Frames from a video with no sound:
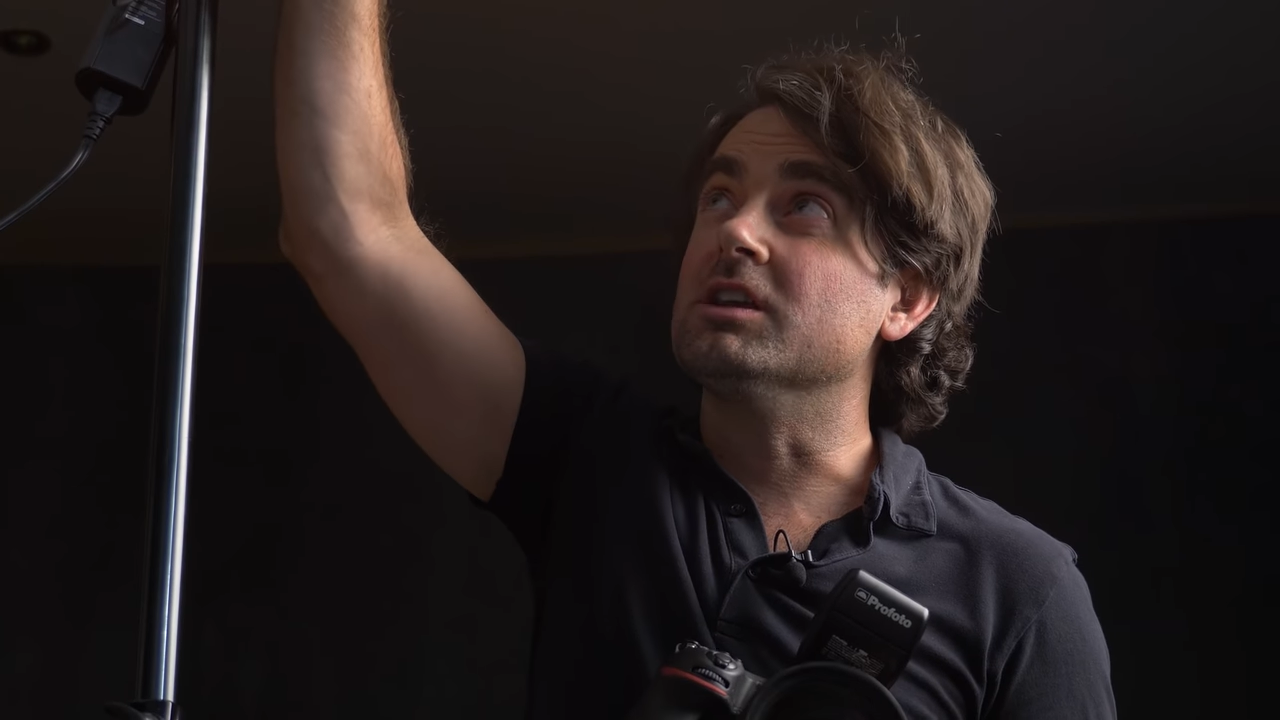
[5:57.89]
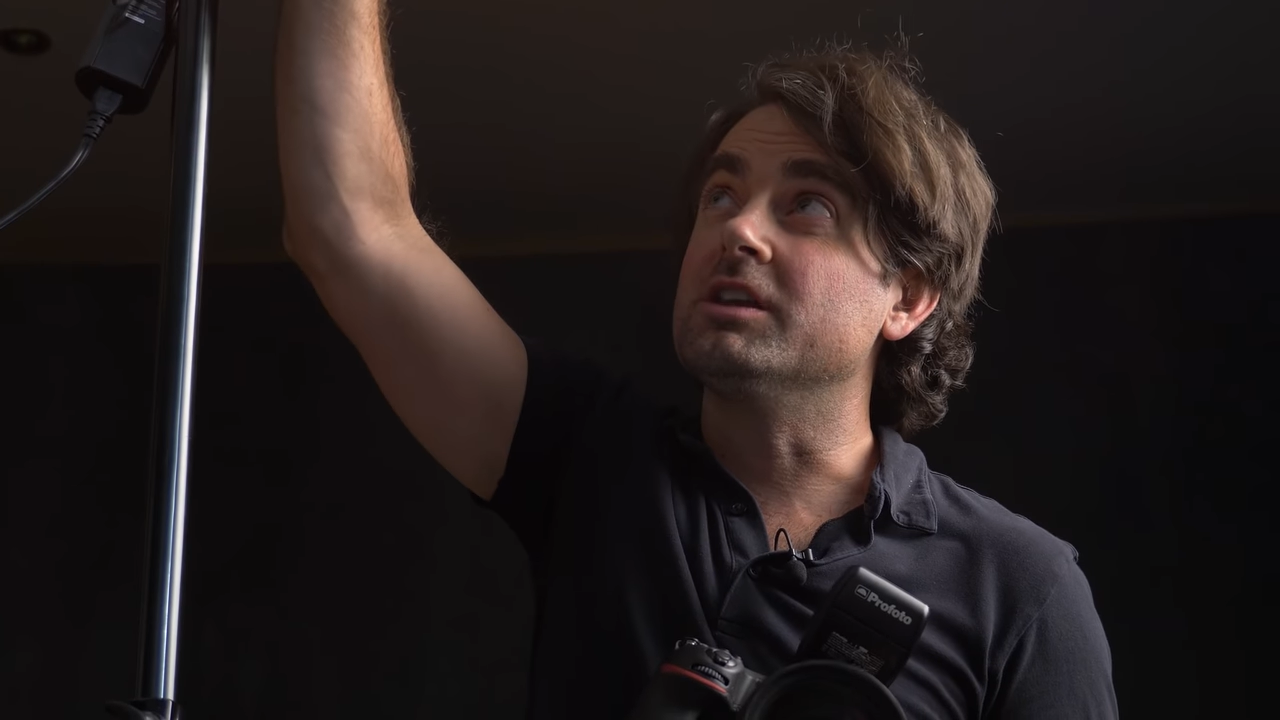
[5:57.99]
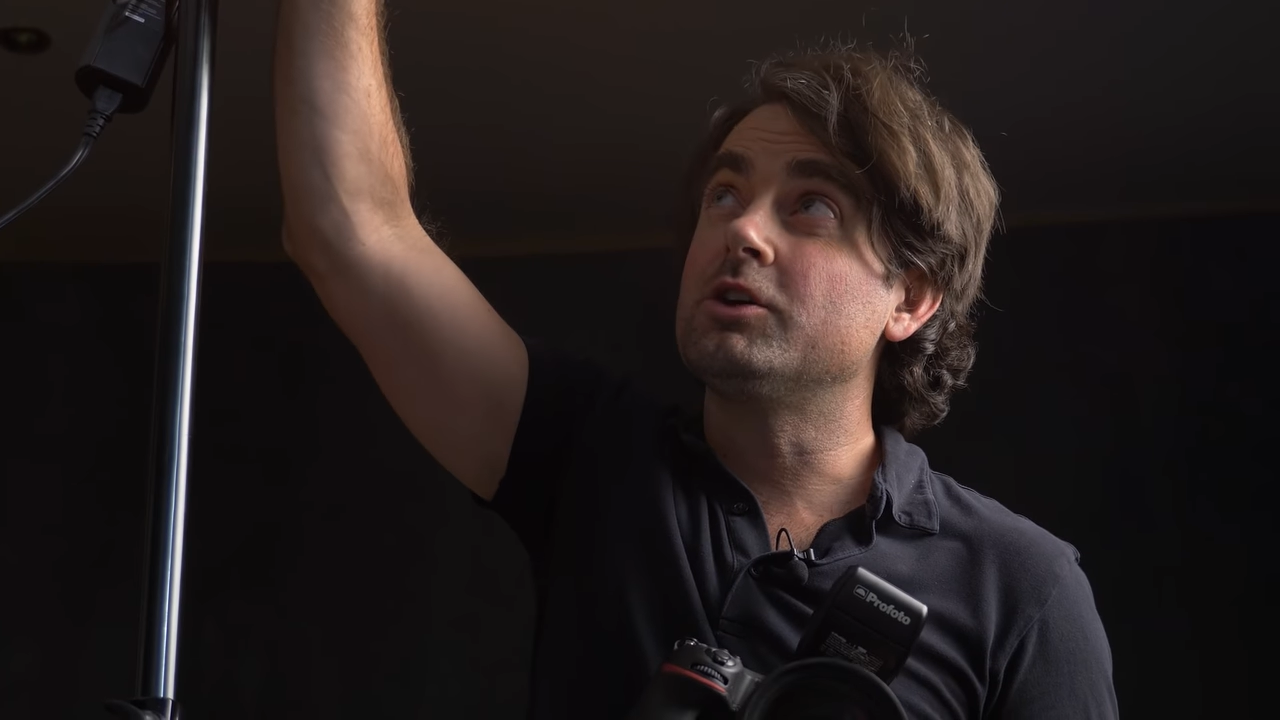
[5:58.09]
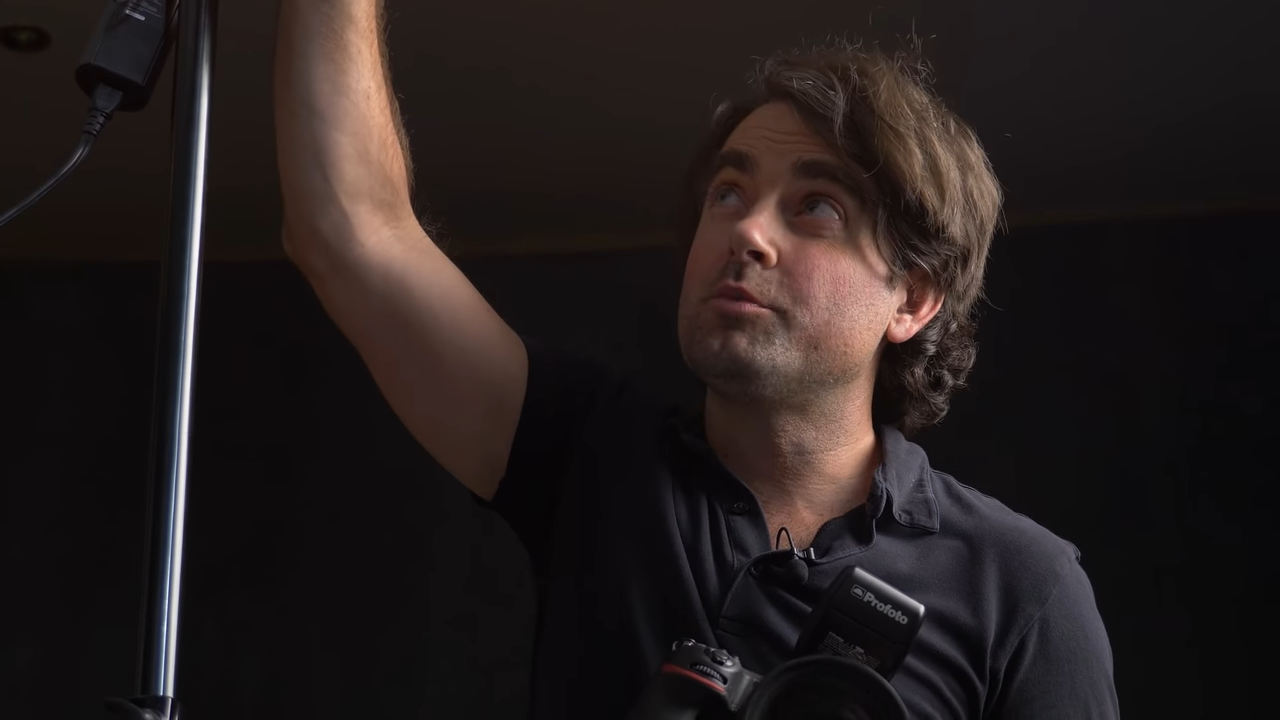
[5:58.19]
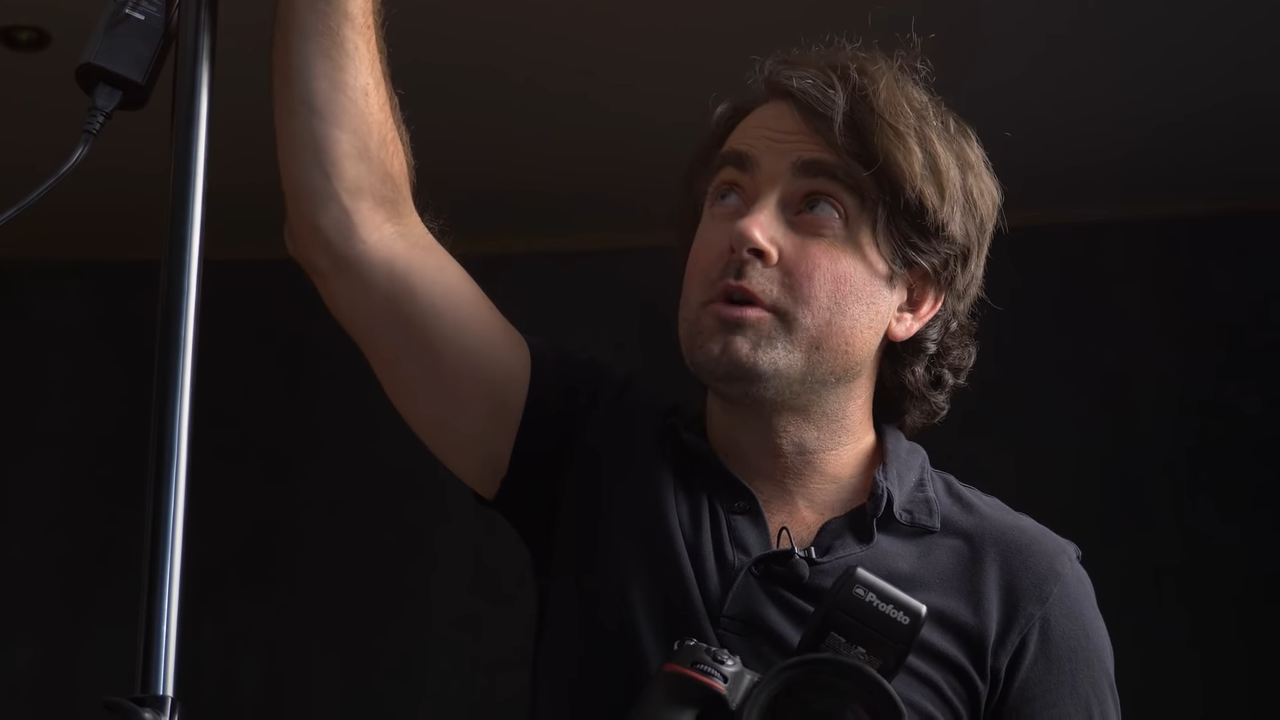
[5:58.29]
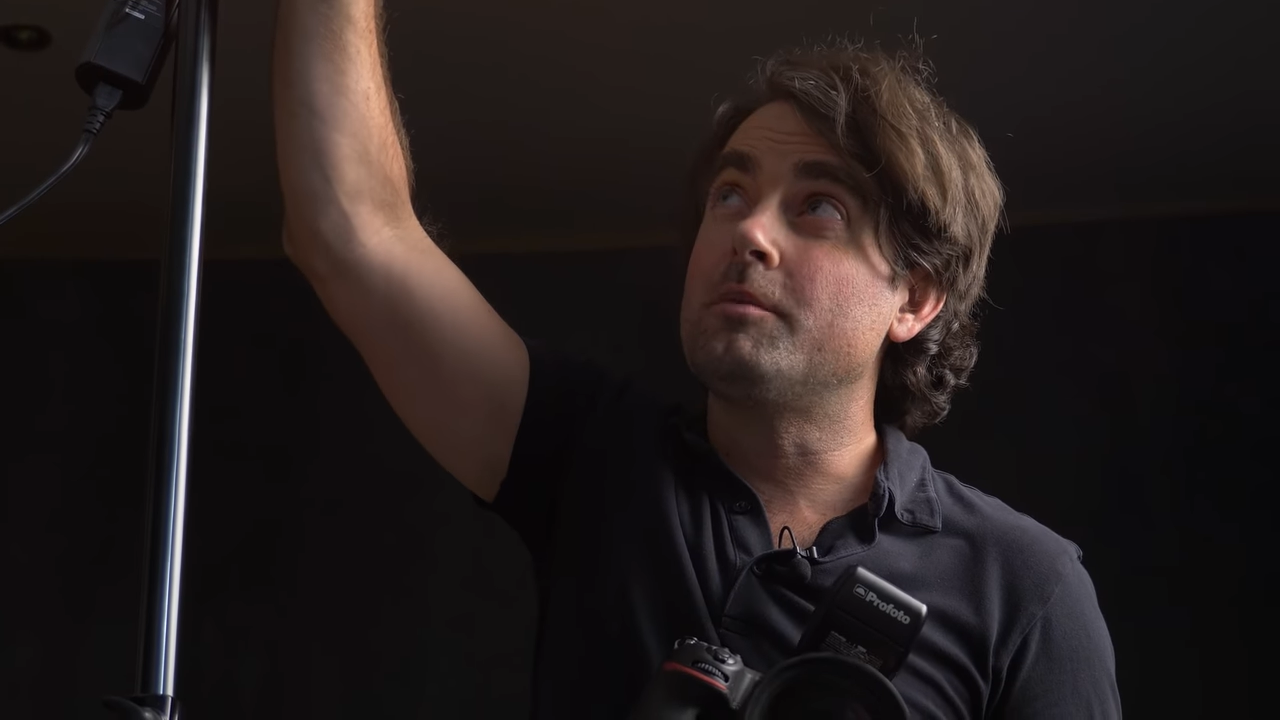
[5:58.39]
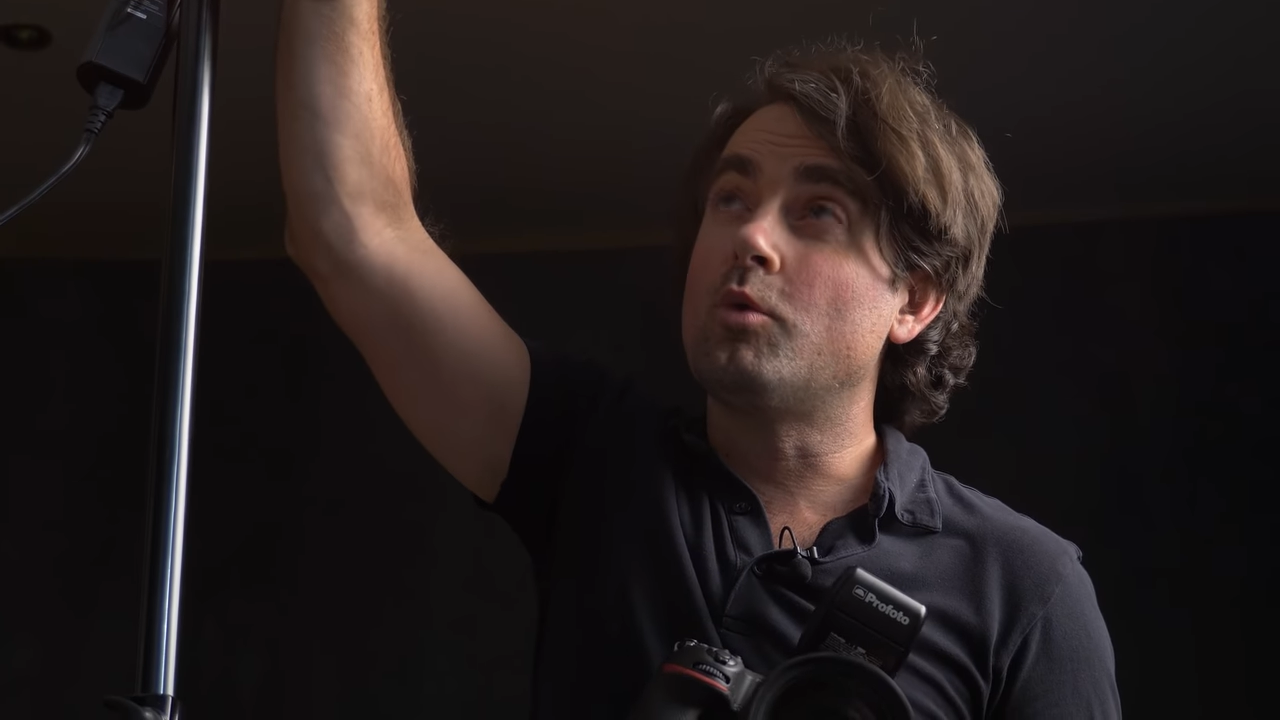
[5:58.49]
a little bit